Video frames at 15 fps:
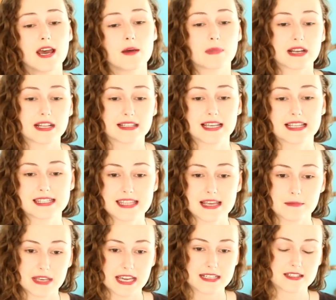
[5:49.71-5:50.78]
but it lets
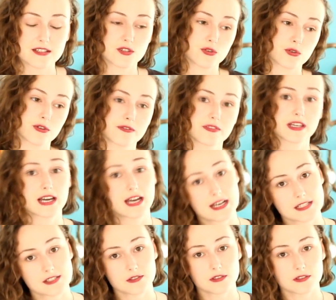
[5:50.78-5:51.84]
them get to the door of the
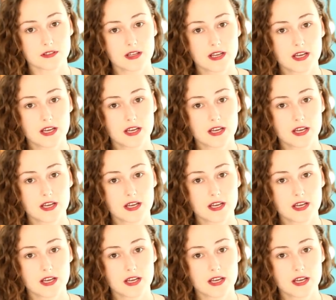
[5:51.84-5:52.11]
castle.